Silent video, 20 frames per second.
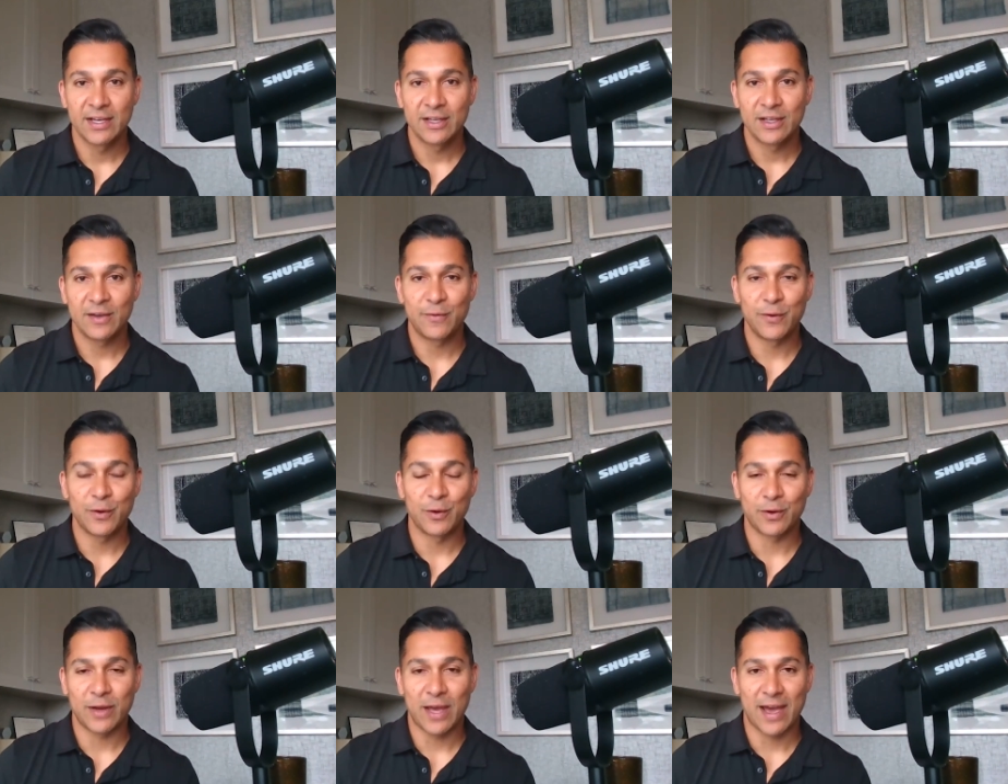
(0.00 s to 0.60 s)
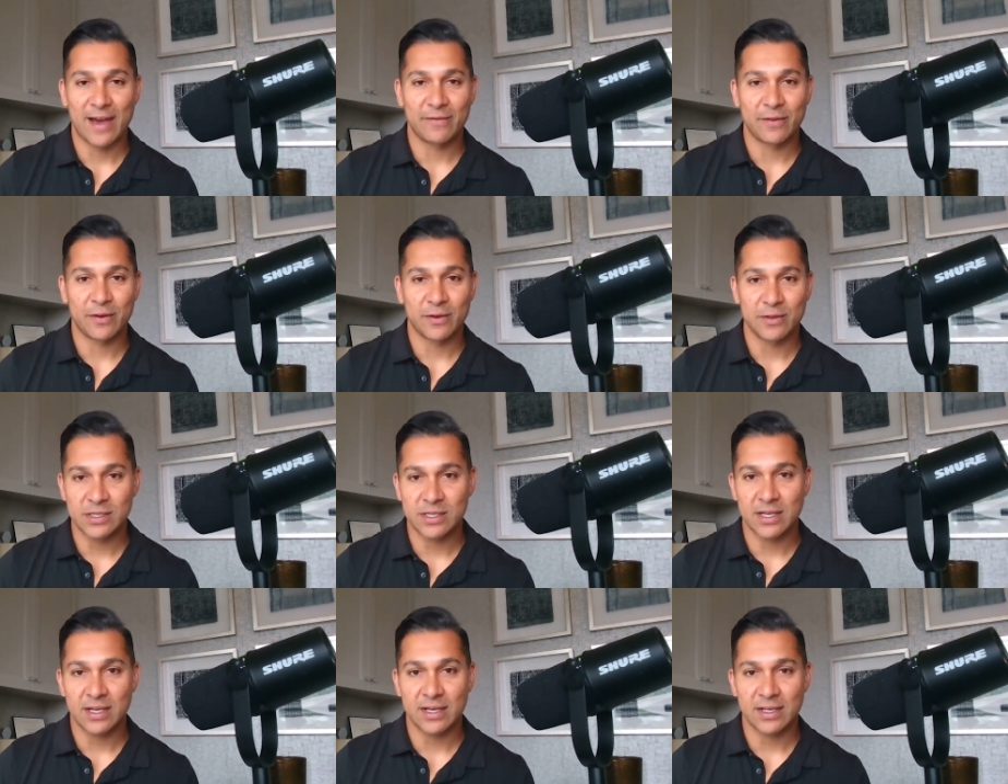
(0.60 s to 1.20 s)
if you don't have
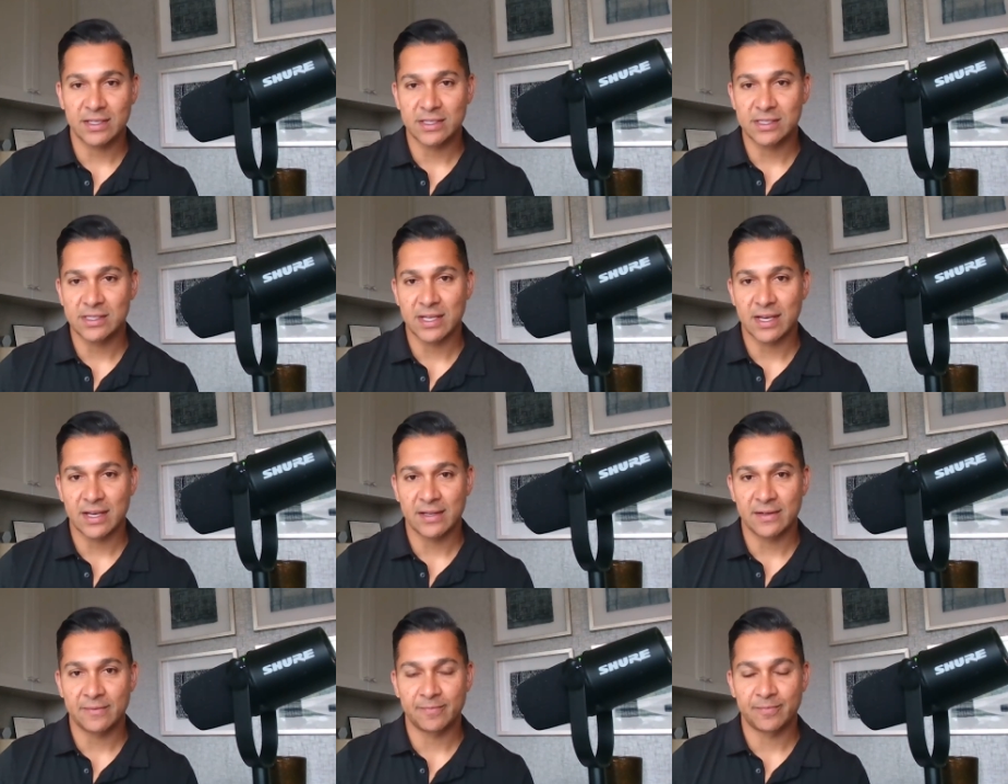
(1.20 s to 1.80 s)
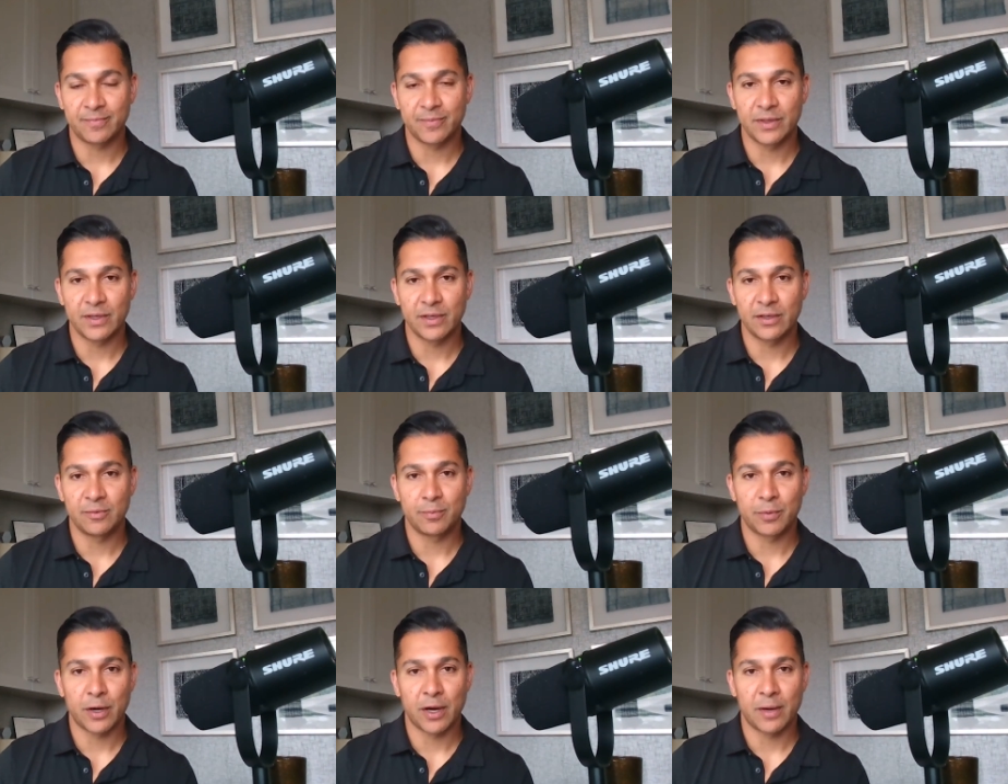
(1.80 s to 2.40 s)
those things, then
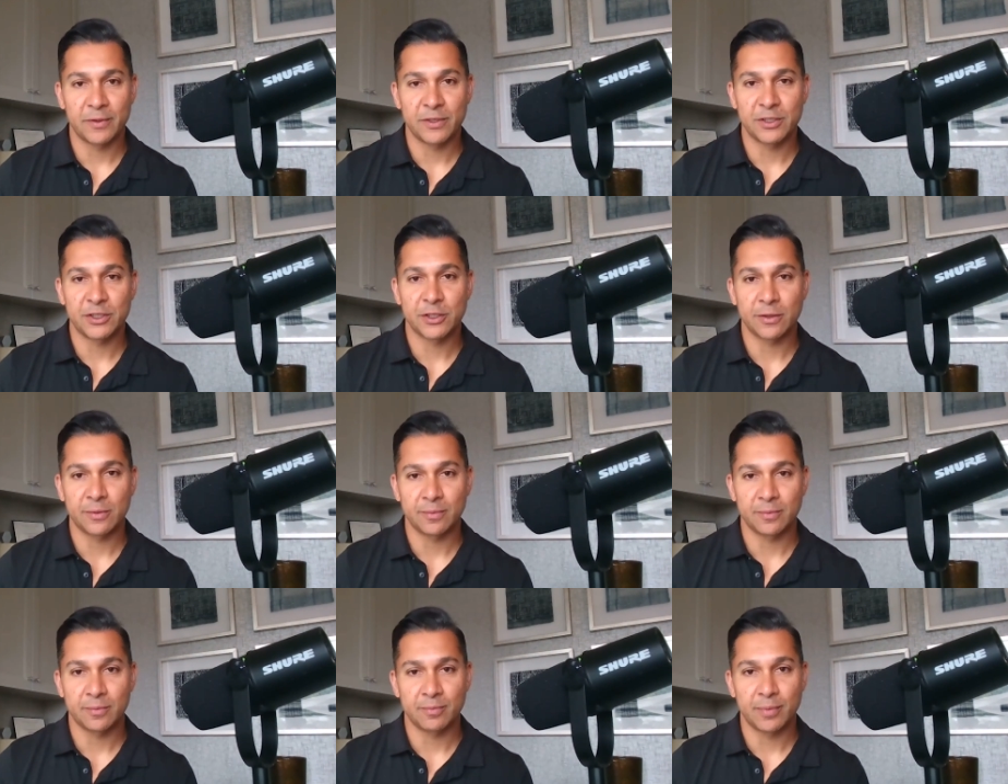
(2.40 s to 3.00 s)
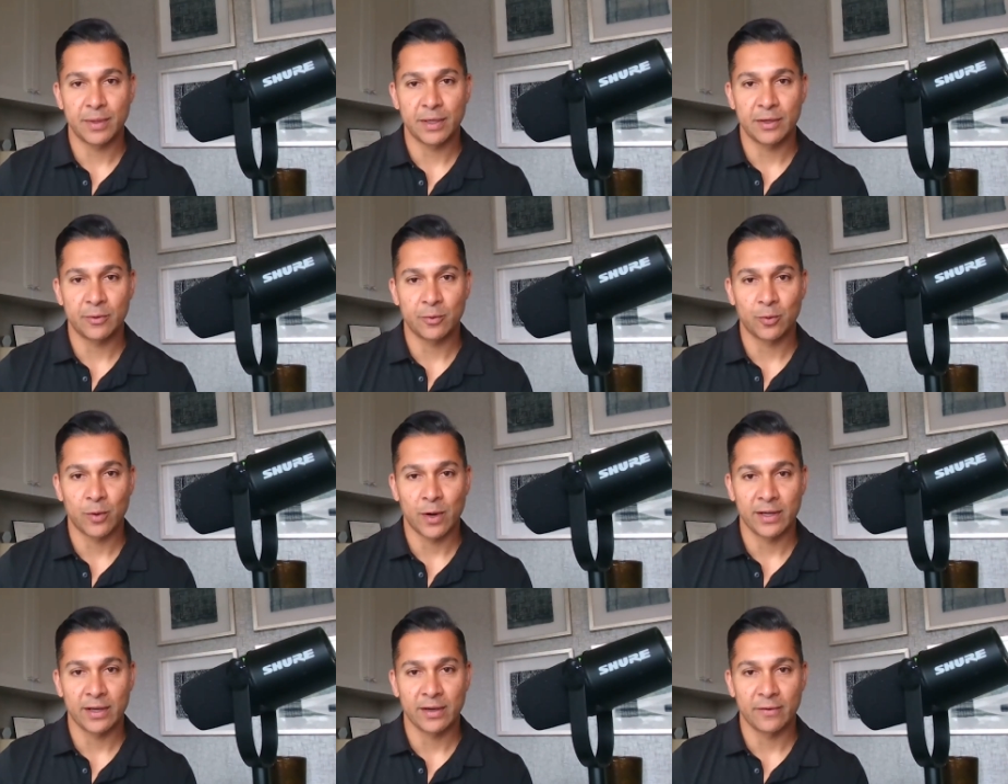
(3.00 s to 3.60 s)
you probably shouldn't be
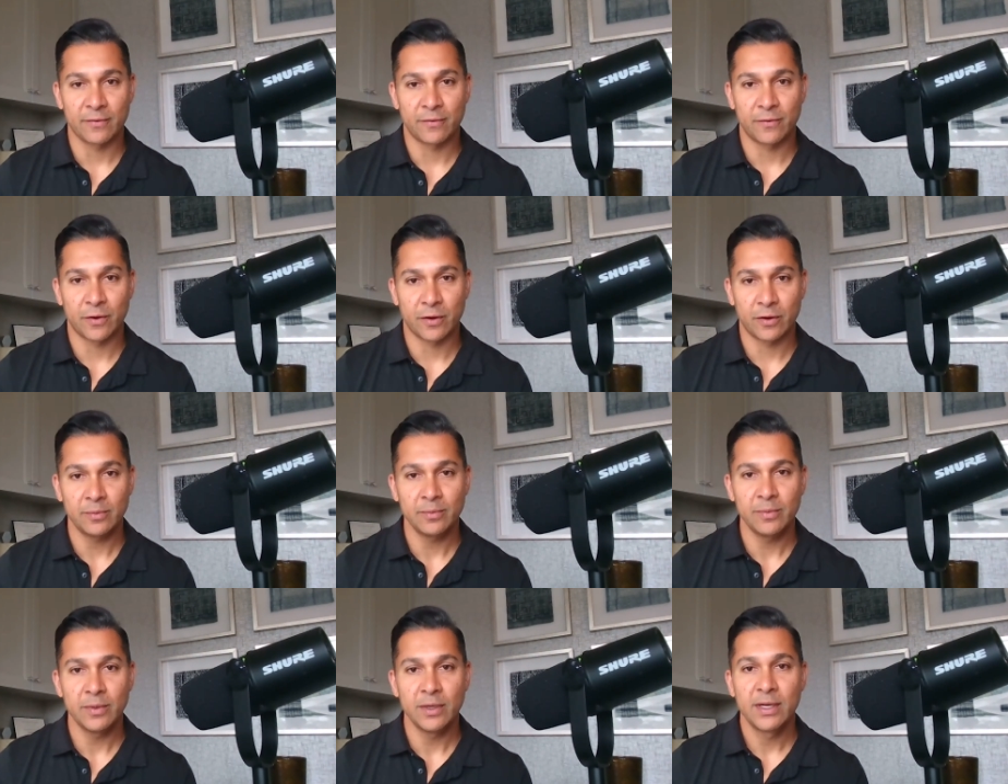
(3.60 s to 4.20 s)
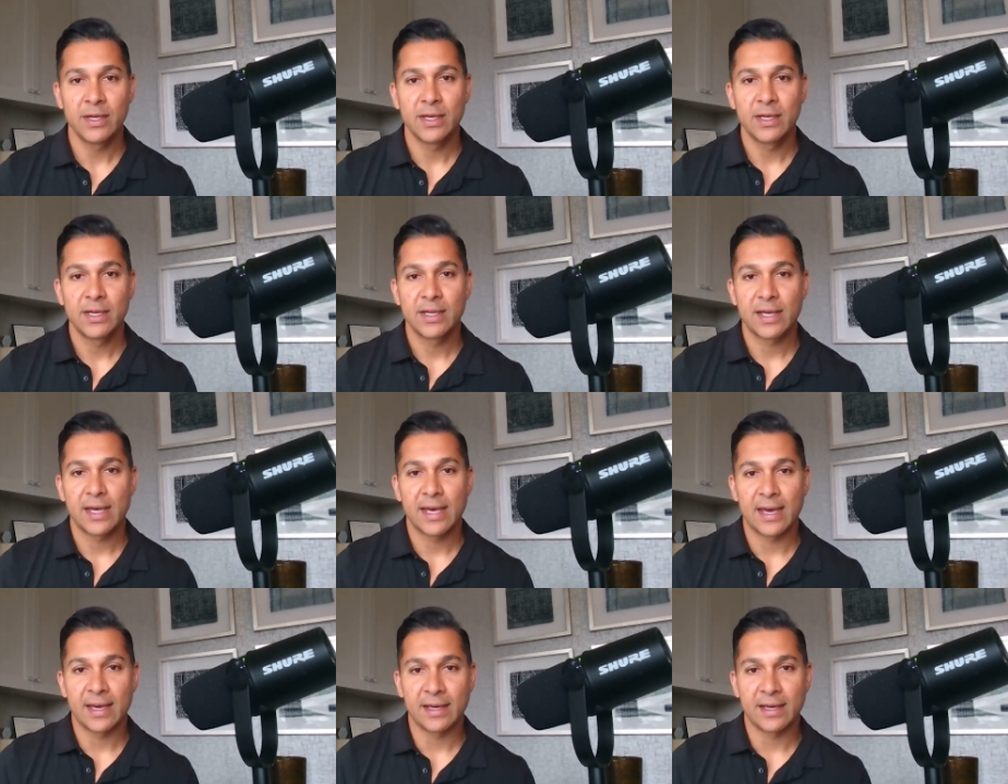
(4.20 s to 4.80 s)
running a firm
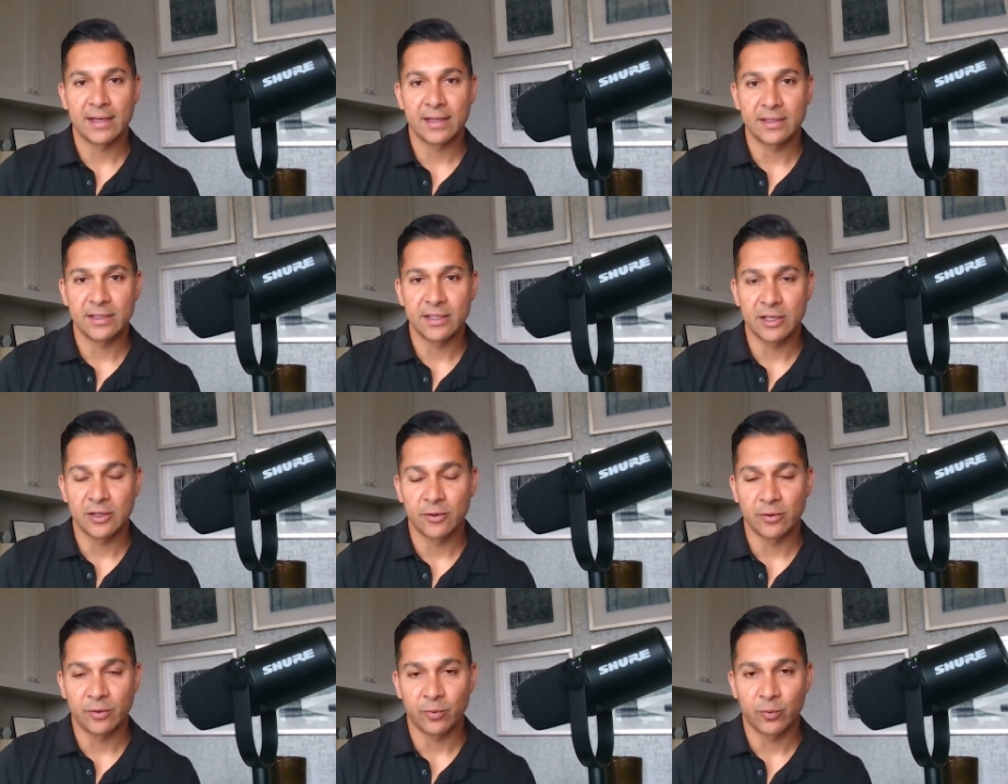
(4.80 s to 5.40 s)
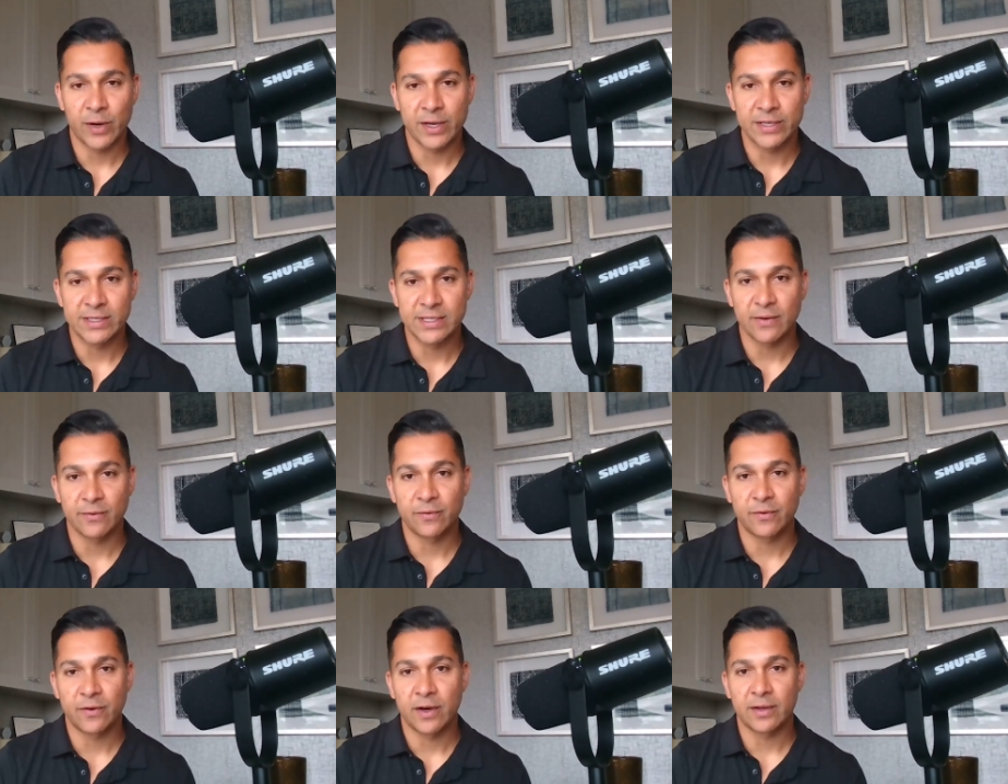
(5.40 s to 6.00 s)
and, raising
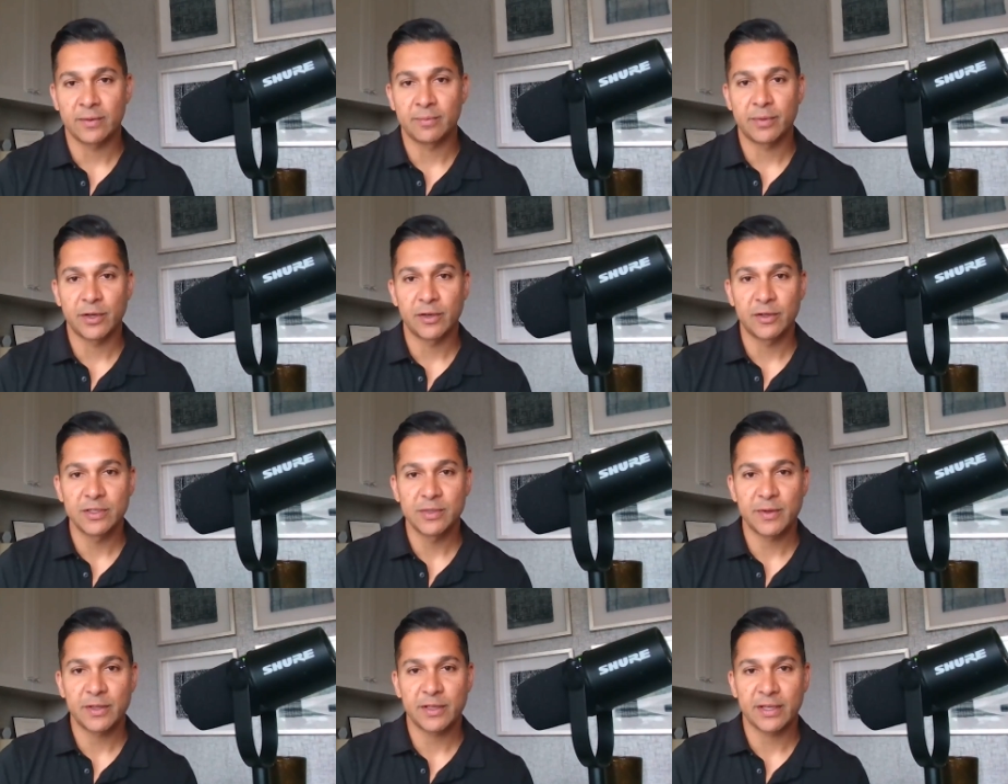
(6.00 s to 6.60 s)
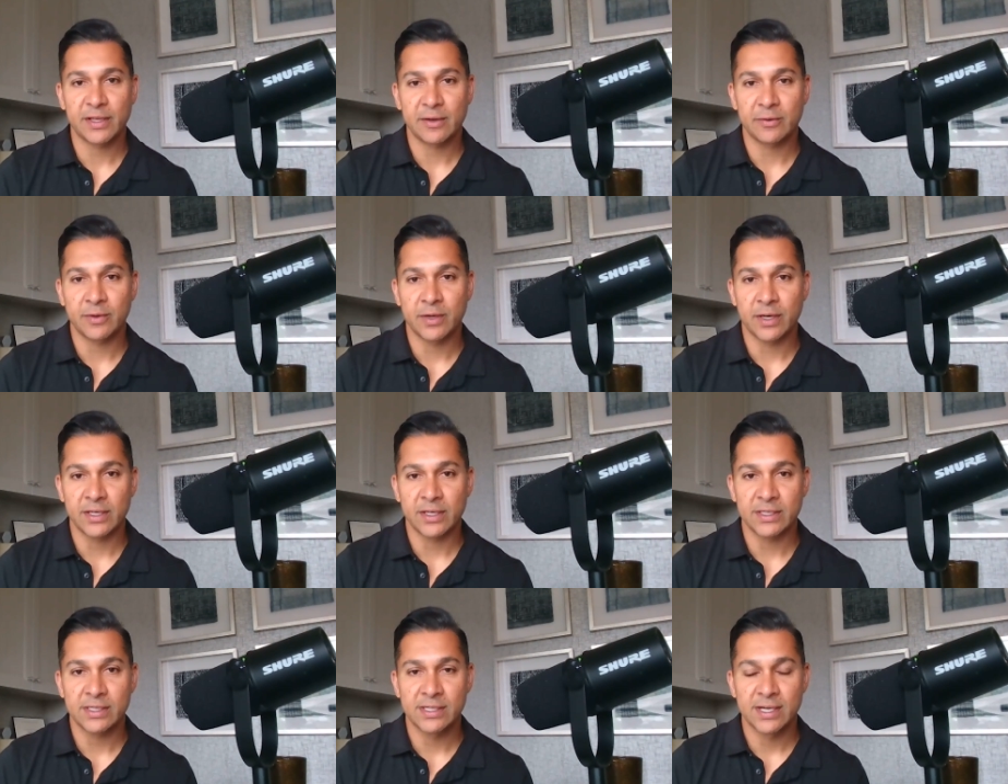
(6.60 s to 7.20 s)
a fund. But ultimately it
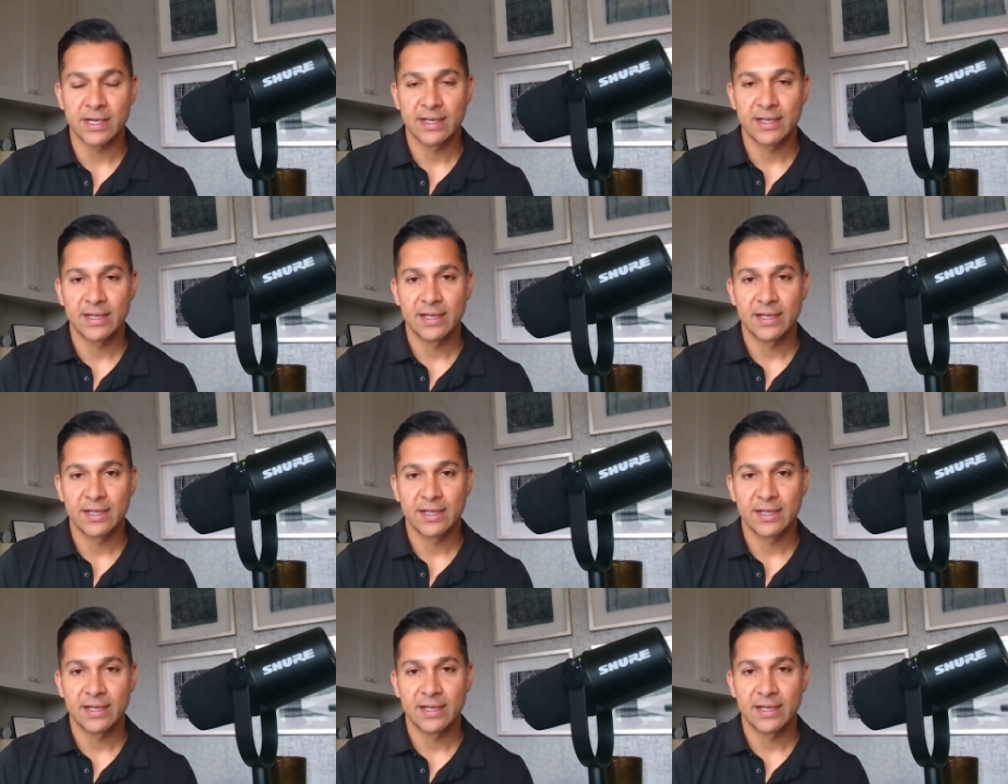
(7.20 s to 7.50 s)
was